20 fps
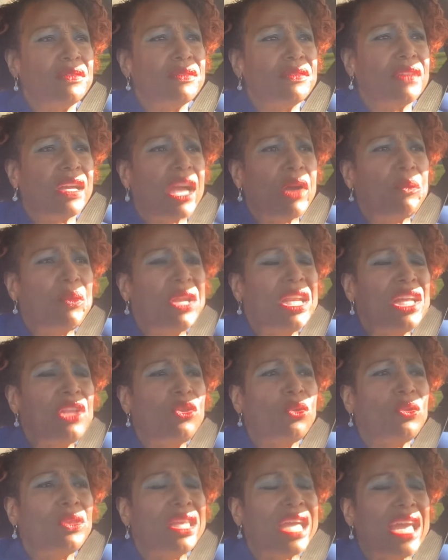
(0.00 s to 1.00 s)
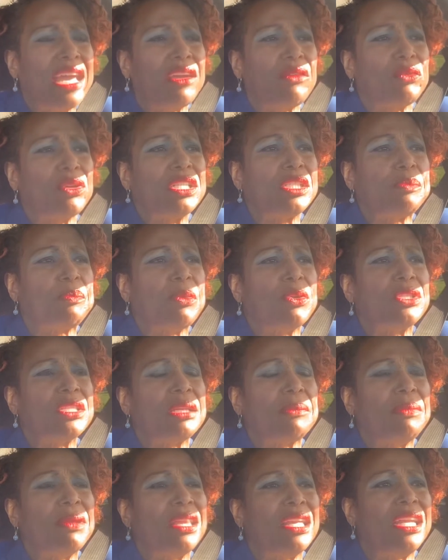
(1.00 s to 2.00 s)
And we need to take
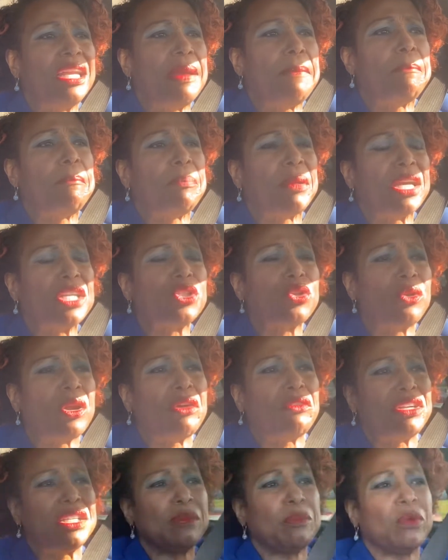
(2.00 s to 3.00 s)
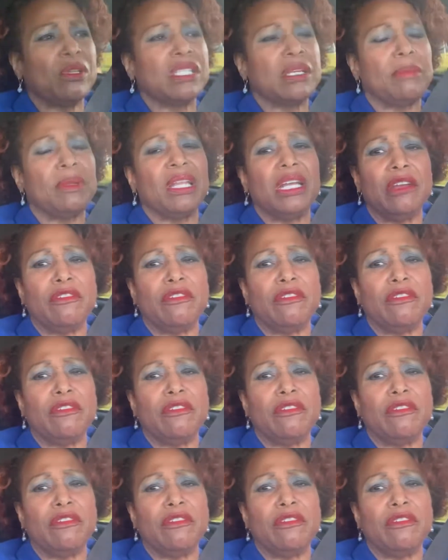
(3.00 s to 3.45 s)
responsibility, personal responsibility